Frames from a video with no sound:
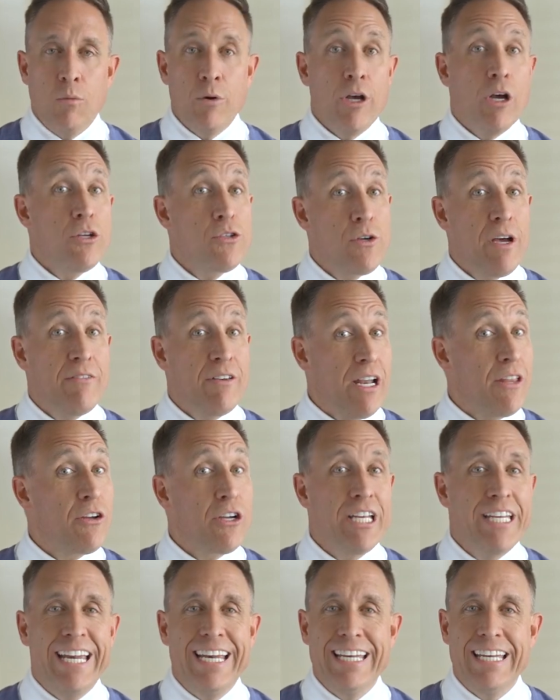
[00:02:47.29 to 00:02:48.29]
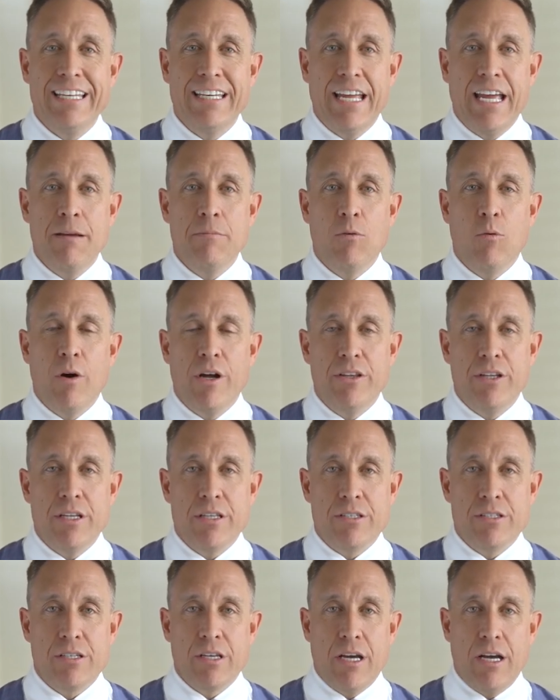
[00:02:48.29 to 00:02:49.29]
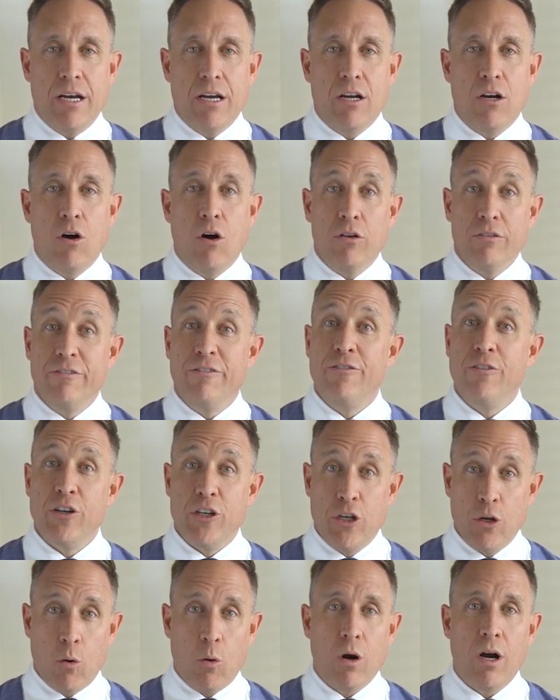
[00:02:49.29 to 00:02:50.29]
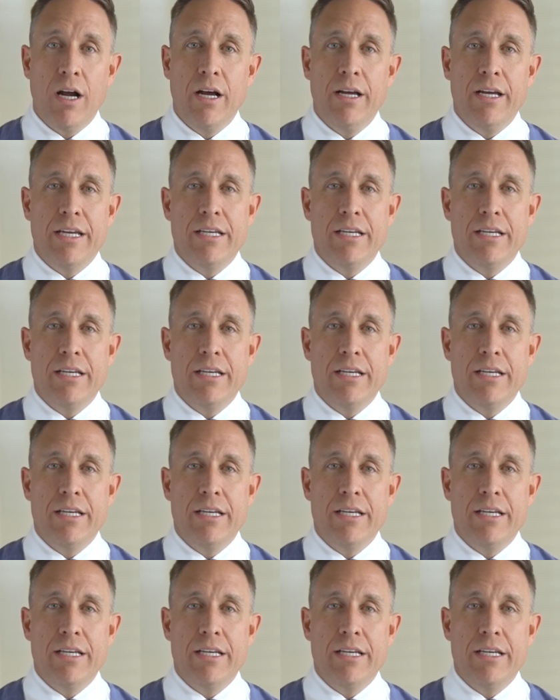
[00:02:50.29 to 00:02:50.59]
We also have another Canadian name, one that's called Fedora.